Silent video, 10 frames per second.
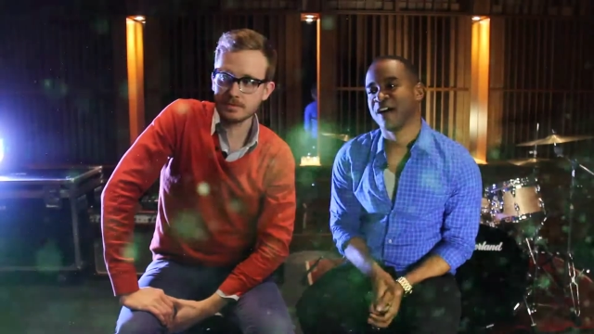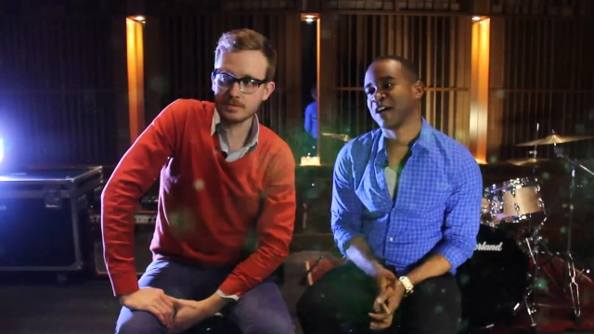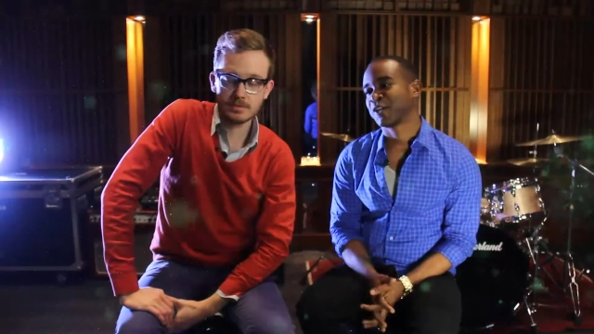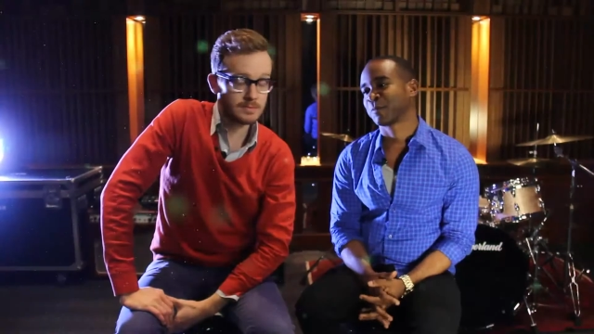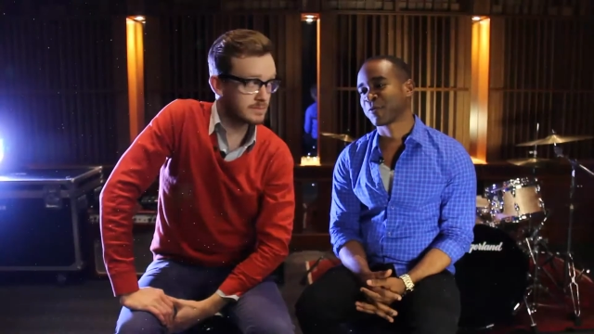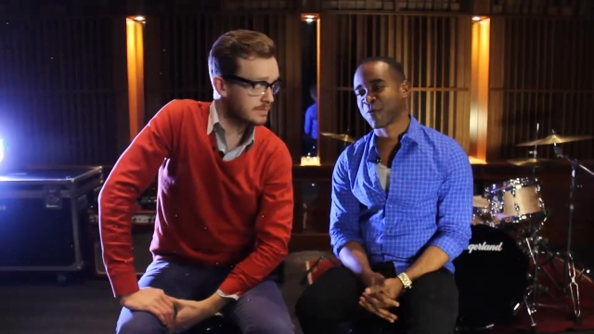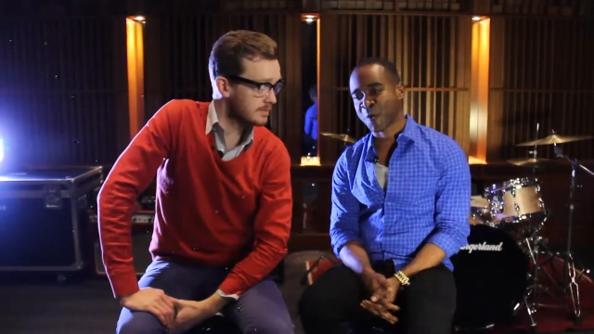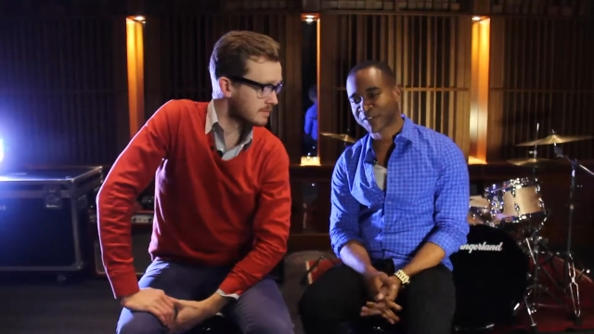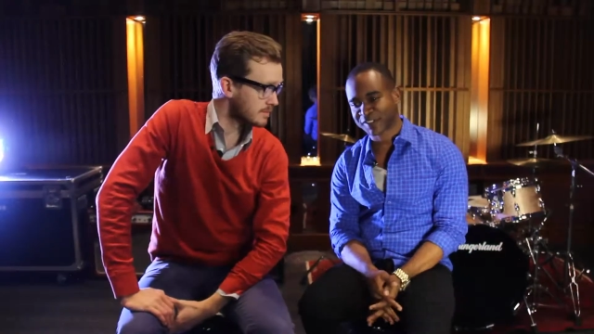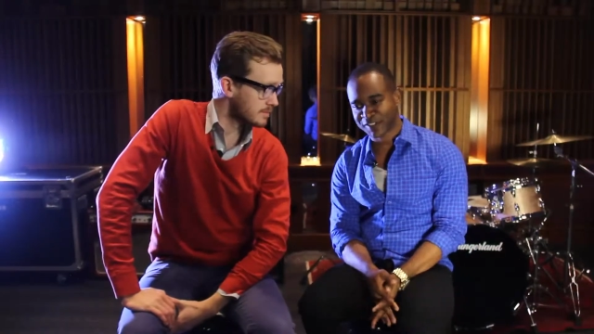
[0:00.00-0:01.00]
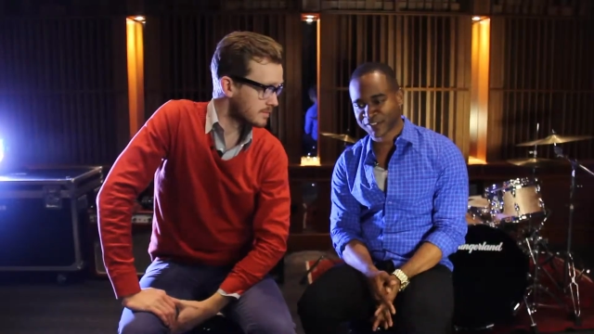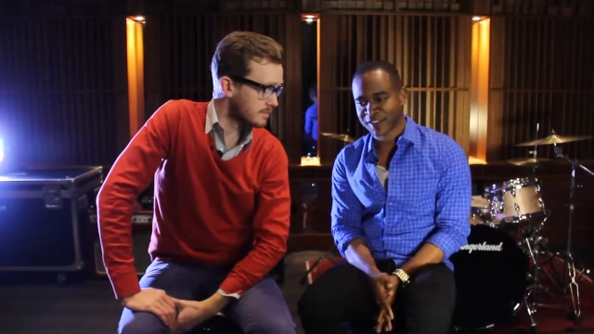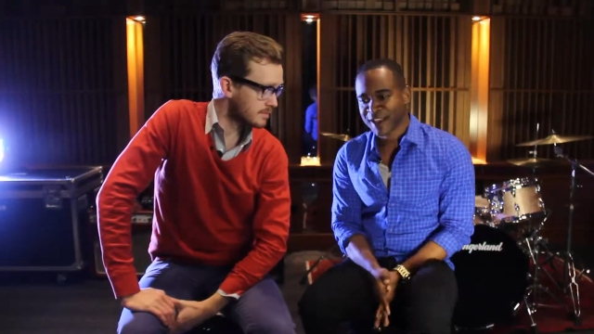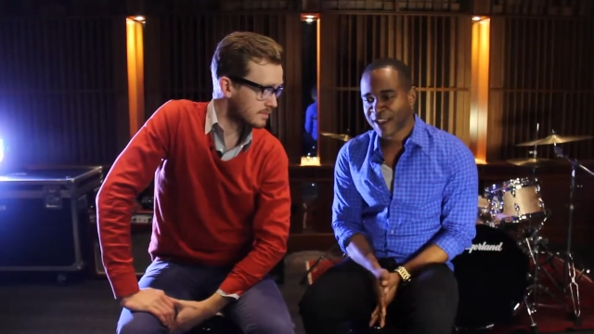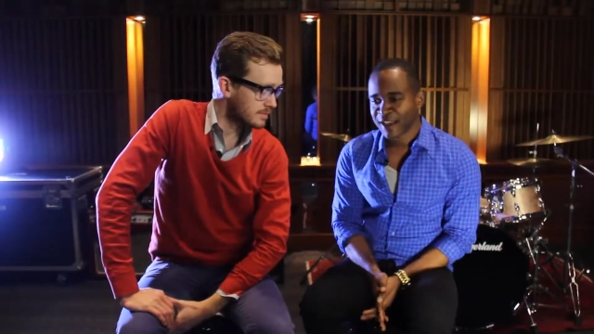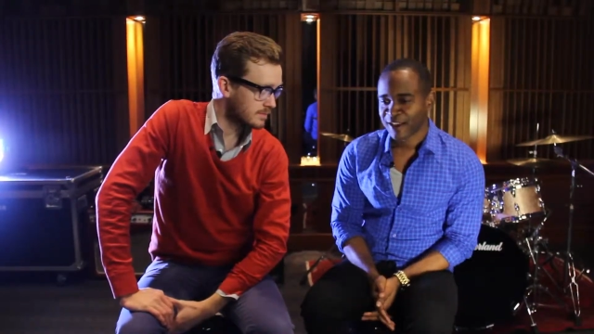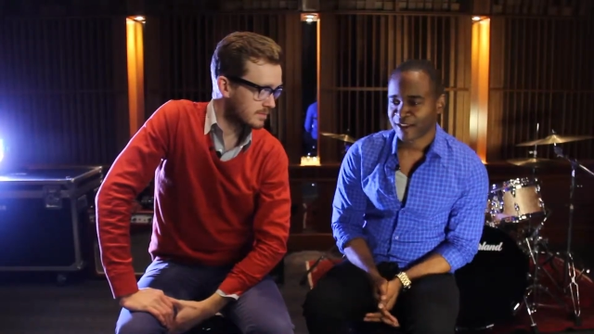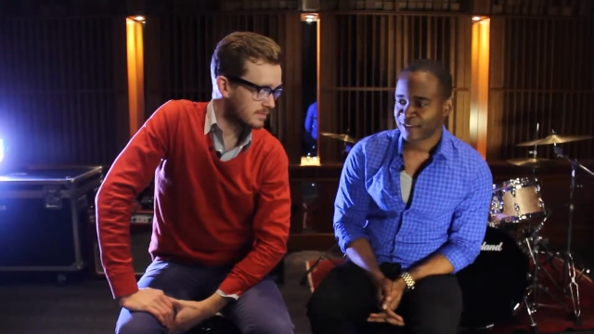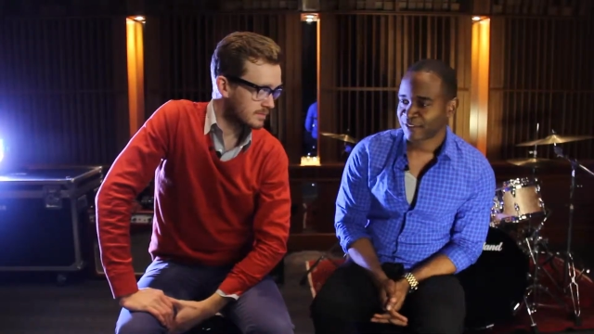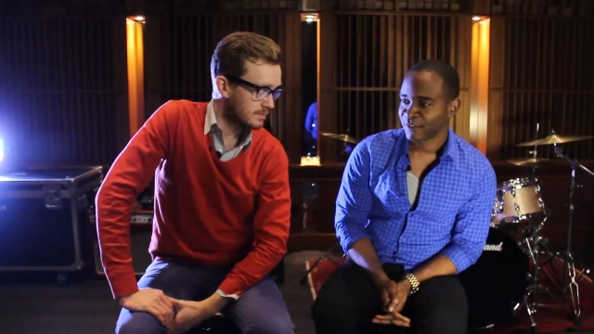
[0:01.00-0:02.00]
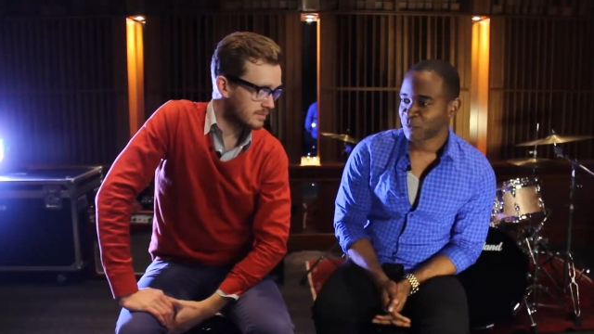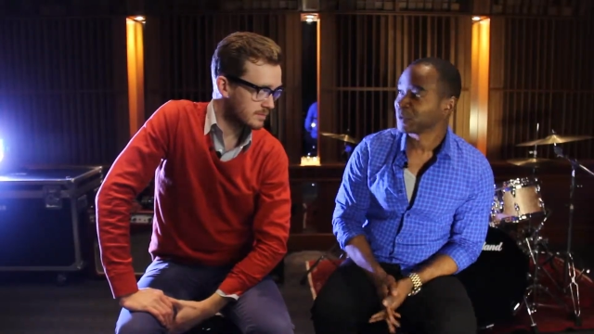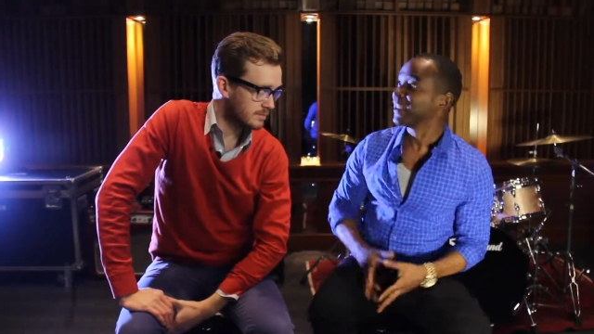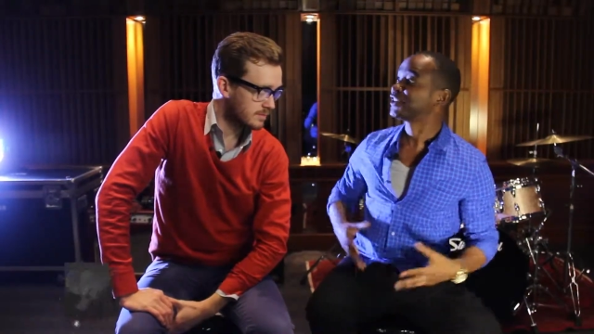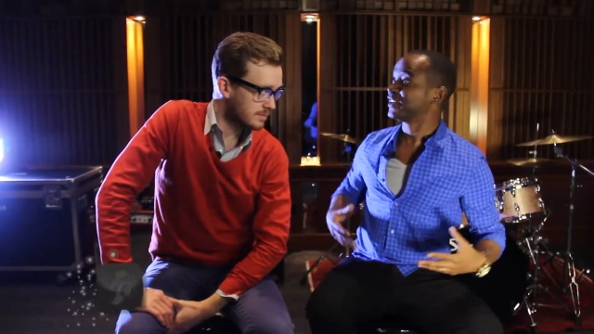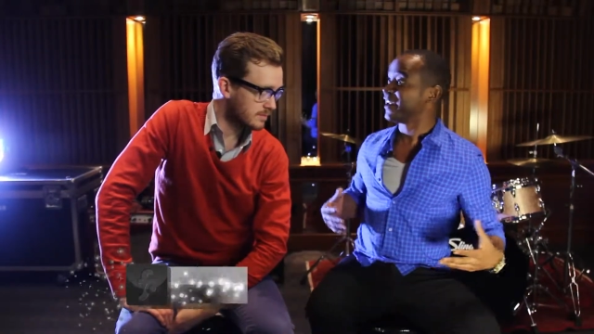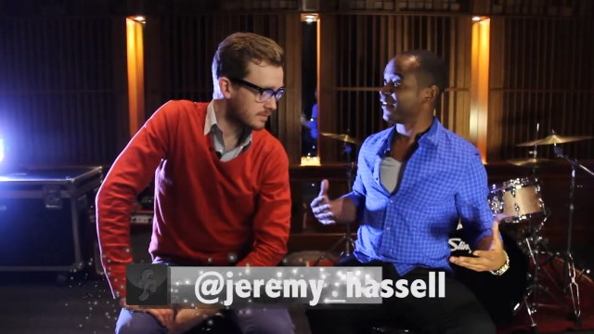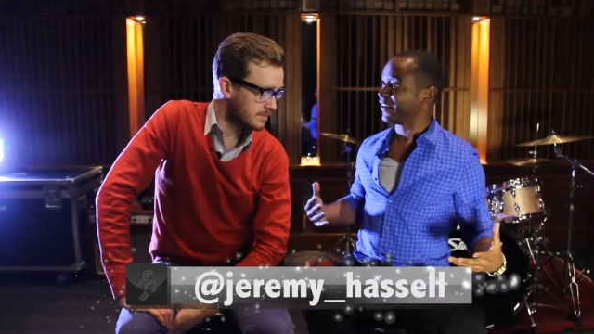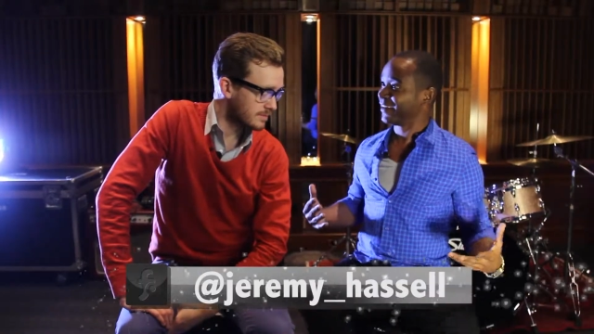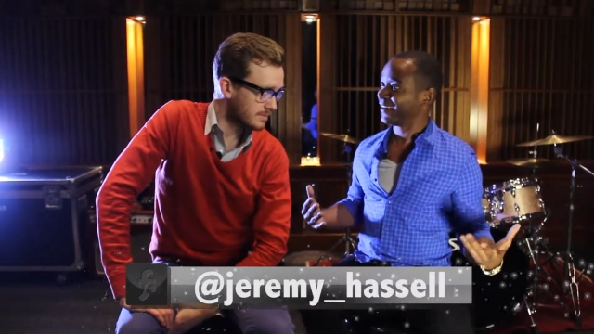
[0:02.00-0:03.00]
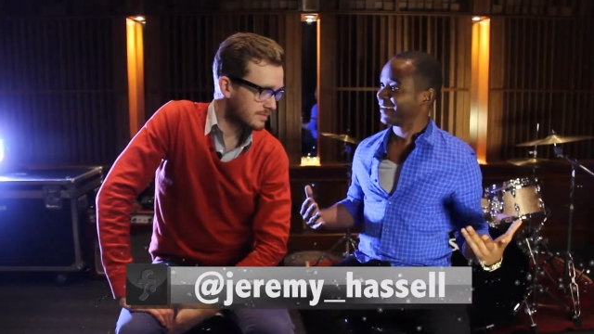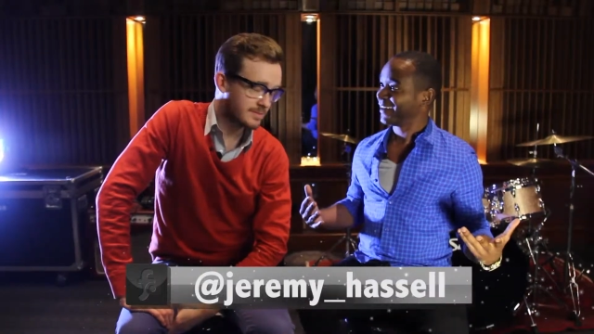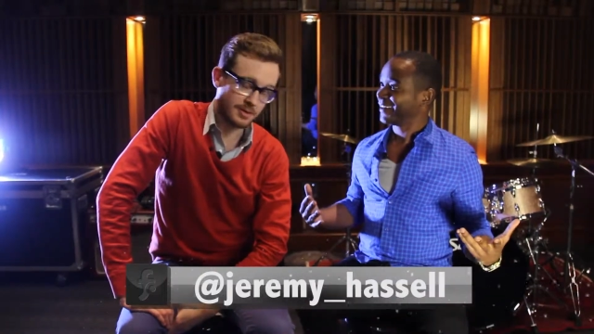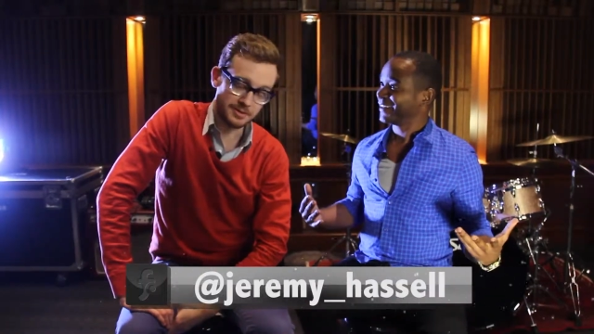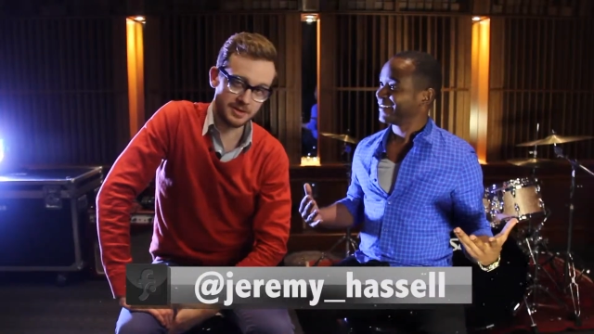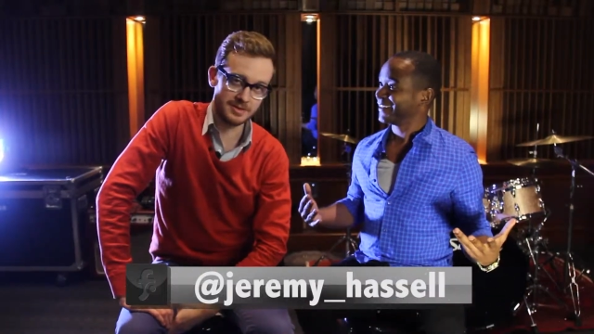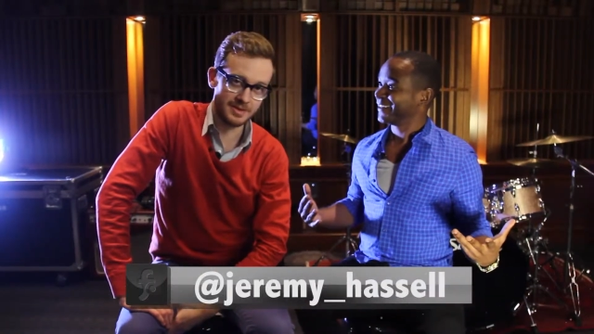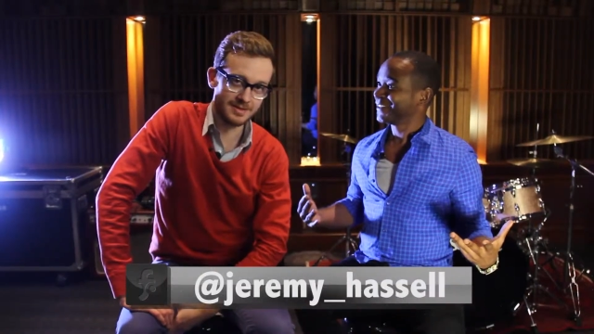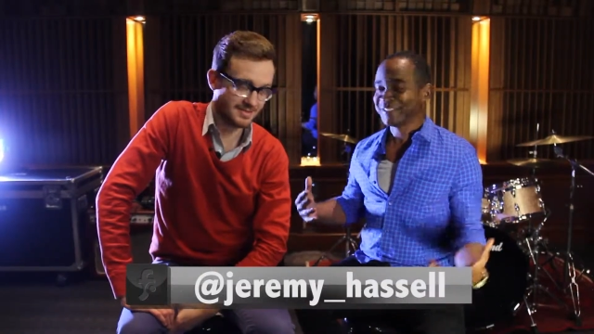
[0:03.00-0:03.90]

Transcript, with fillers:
Speaker 1: Uh, your performances were legendary. That was good.